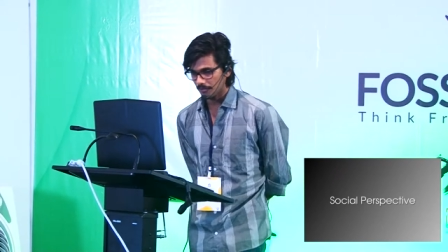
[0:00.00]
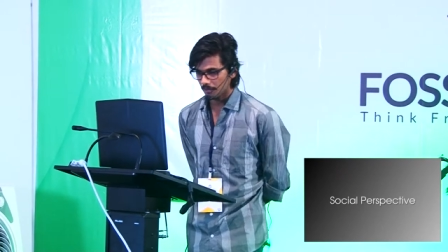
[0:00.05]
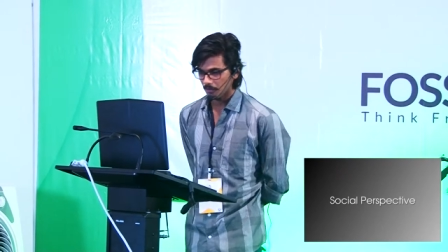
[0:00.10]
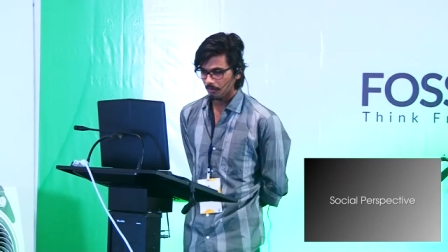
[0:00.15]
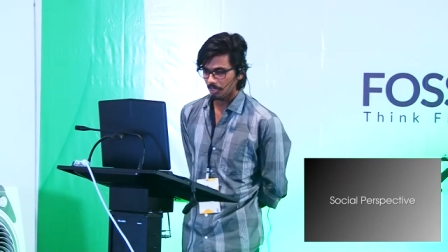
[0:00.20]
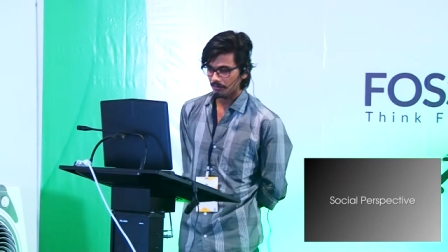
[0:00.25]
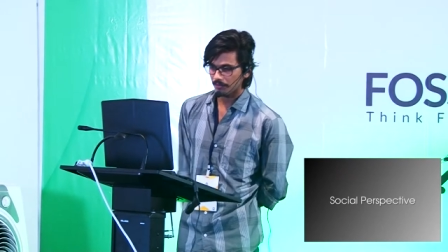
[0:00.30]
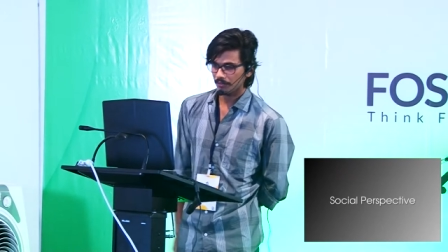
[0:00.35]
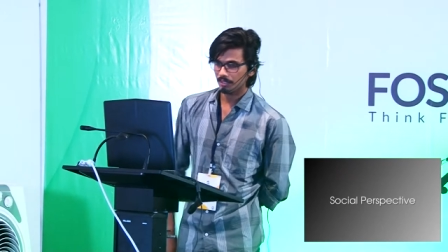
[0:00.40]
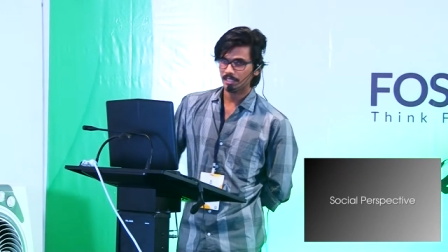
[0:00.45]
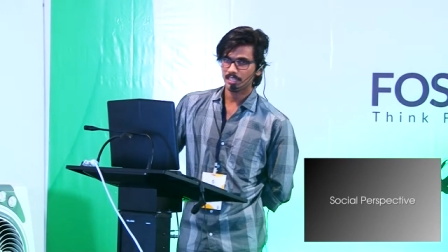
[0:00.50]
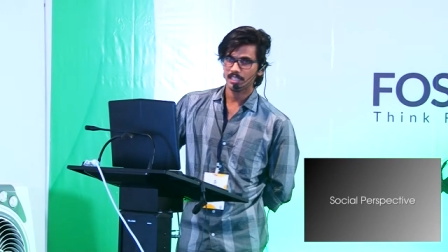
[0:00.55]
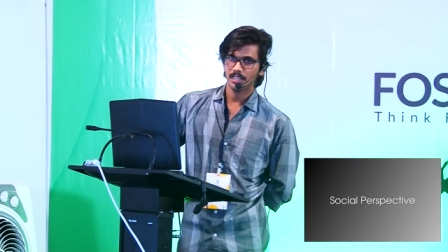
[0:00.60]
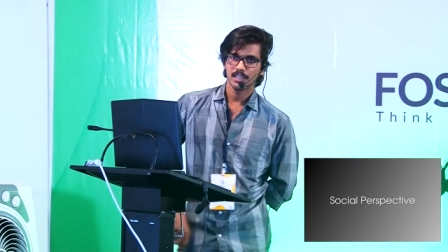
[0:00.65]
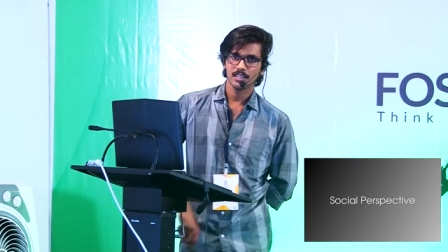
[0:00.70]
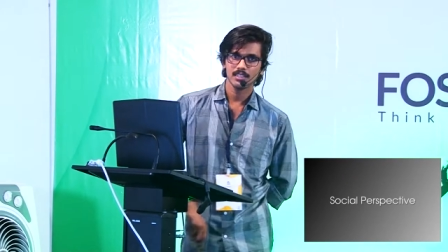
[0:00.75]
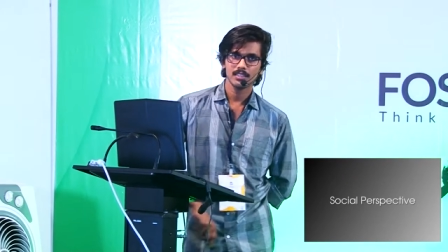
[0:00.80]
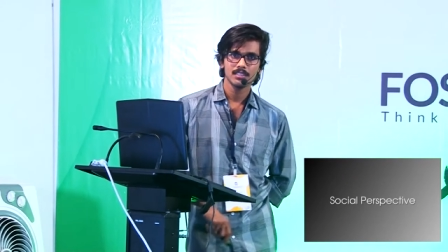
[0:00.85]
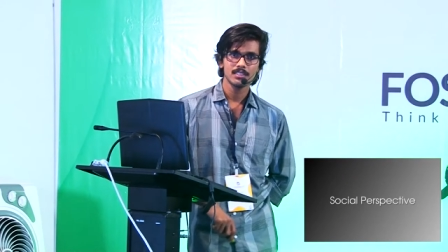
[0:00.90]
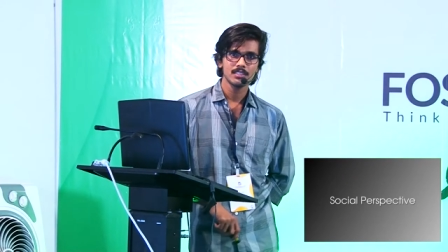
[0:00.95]
from Africa,
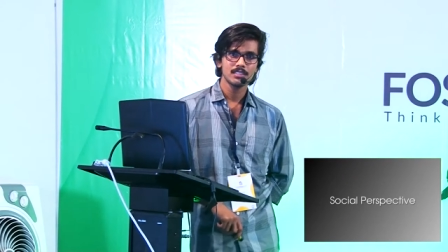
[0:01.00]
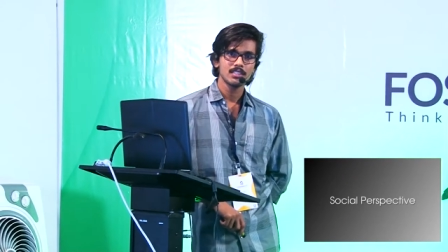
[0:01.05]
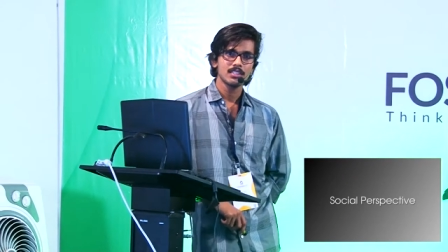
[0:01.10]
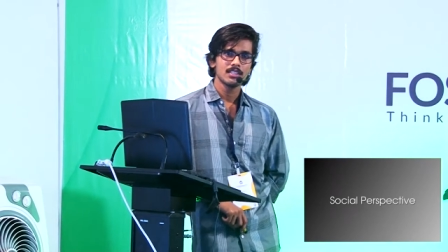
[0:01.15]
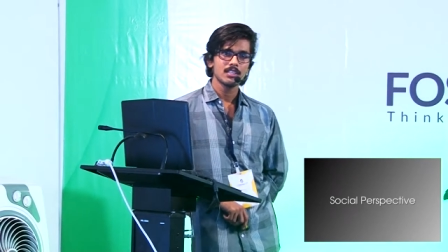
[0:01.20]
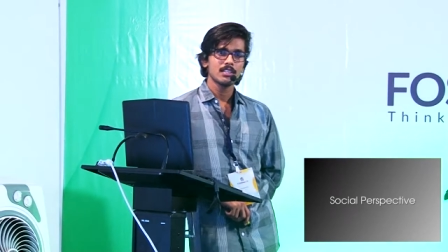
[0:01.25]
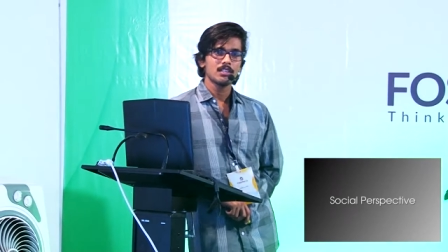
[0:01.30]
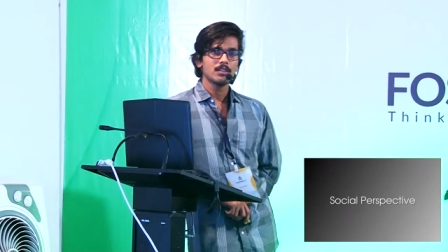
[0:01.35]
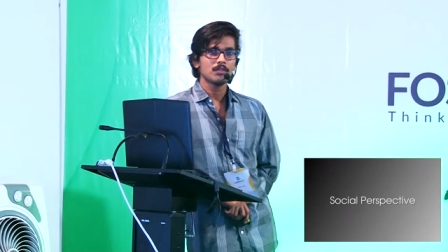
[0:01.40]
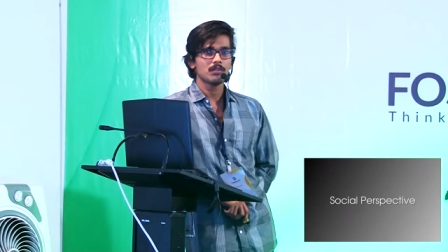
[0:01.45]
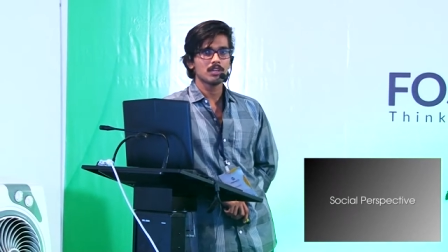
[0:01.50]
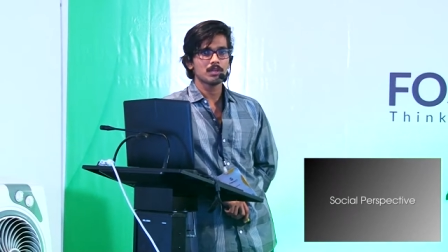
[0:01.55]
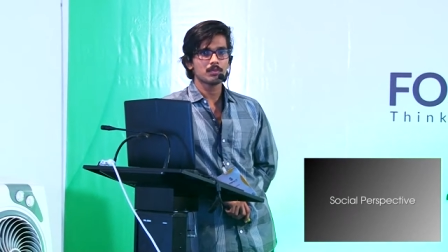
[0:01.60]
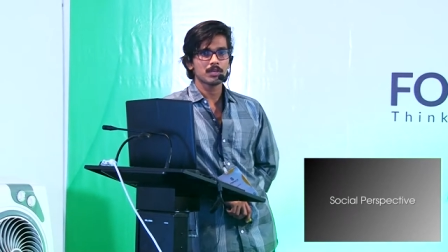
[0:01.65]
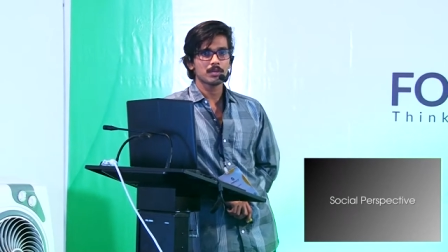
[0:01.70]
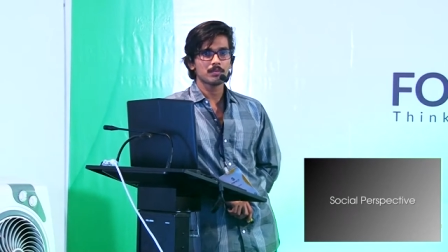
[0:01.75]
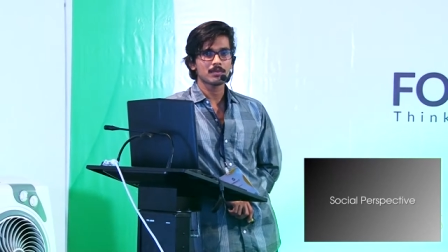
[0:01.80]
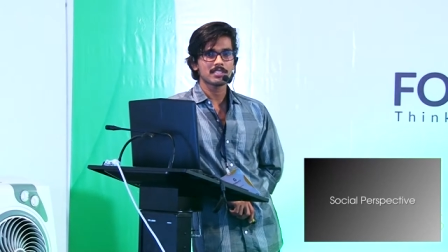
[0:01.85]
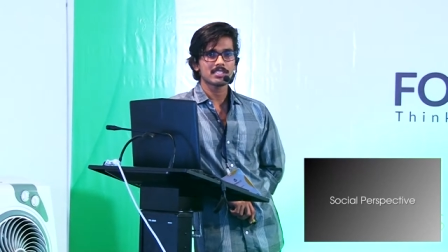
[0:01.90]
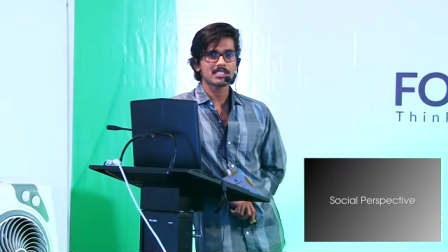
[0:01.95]
where
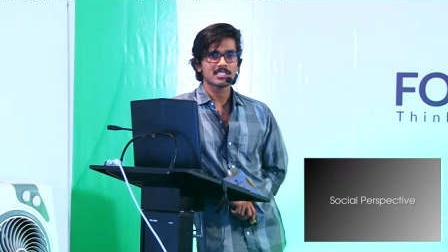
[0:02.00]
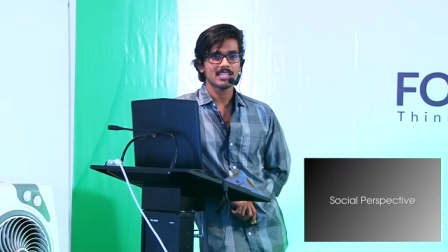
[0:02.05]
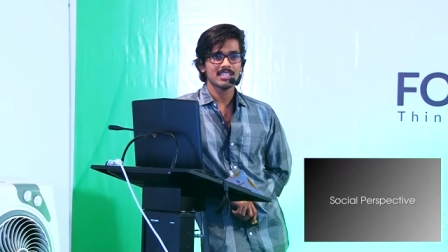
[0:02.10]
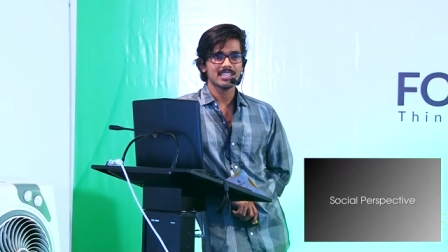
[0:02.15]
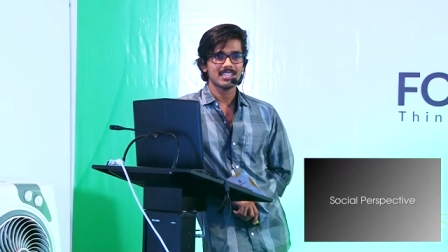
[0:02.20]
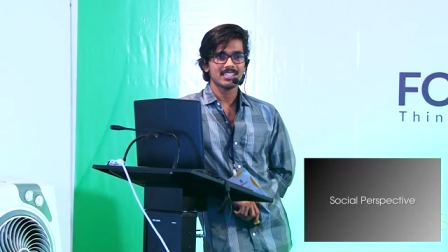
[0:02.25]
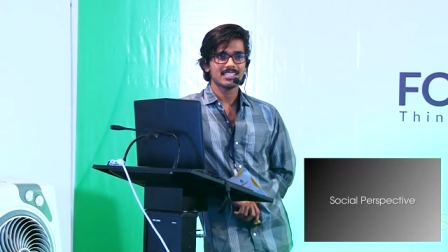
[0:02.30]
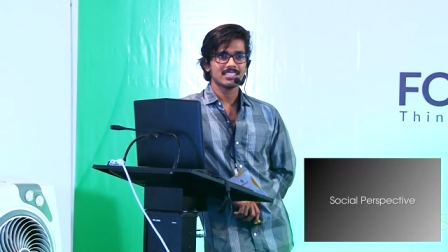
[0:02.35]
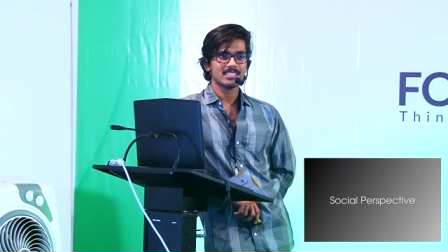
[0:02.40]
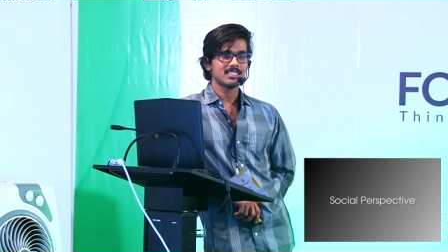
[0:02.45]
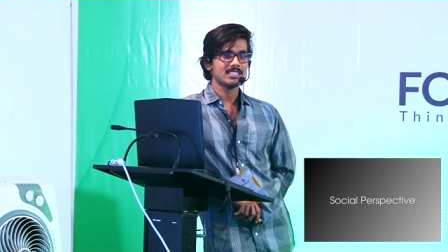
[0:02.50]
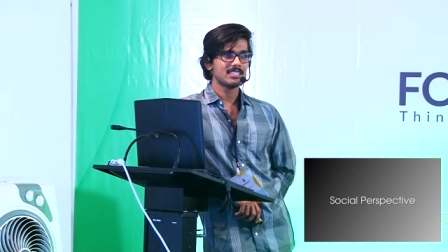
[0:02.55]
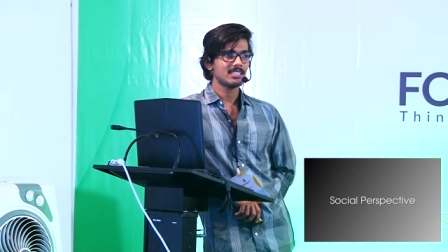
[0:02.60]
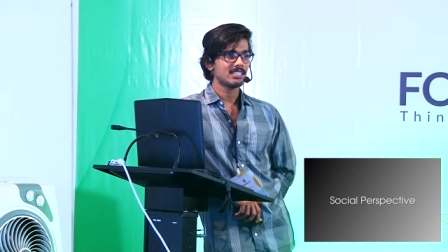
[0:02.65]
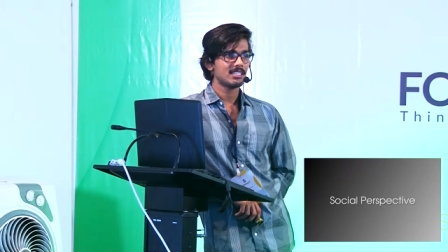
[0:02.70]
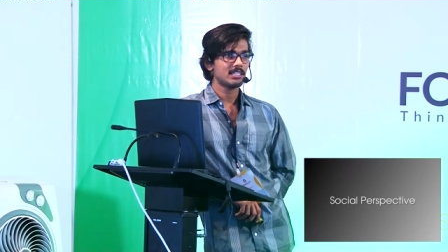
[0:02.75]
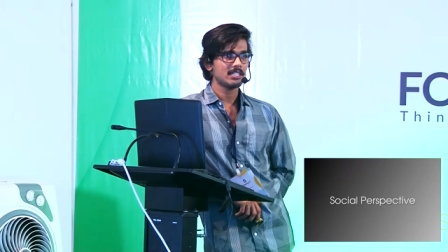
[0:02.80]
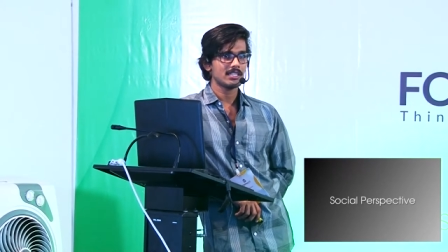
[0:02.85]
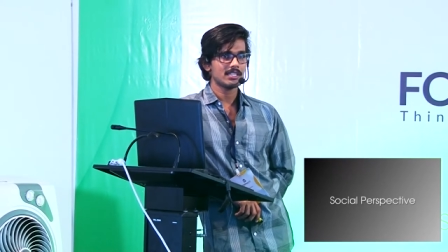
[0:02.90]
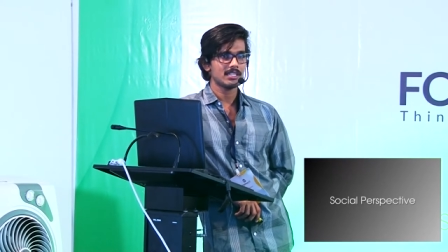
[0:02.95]
people are
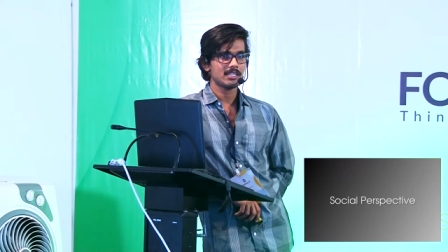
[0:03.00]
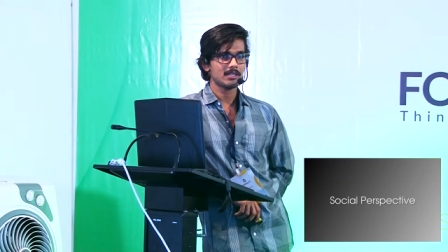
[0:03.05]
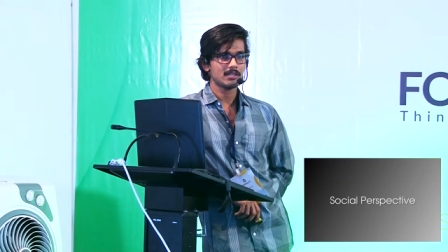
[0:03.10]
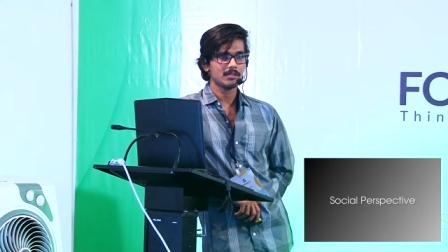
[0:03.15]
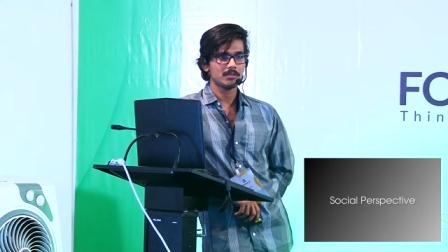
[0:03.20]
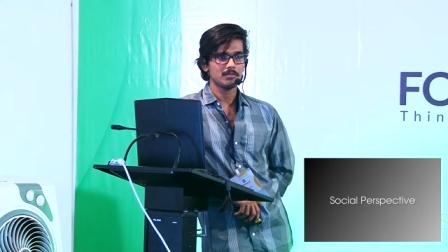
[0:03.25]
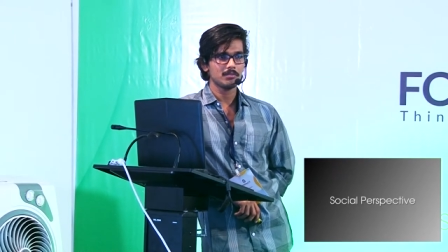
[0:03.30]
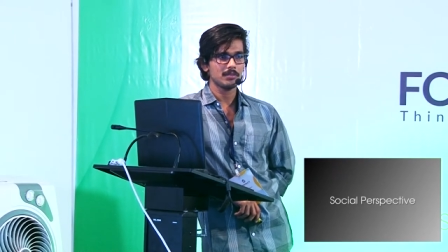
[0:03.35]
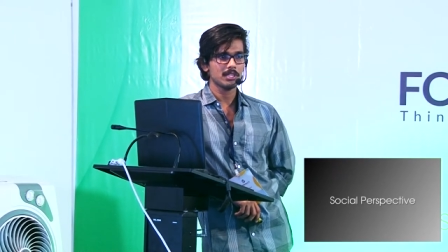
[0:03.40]
uh,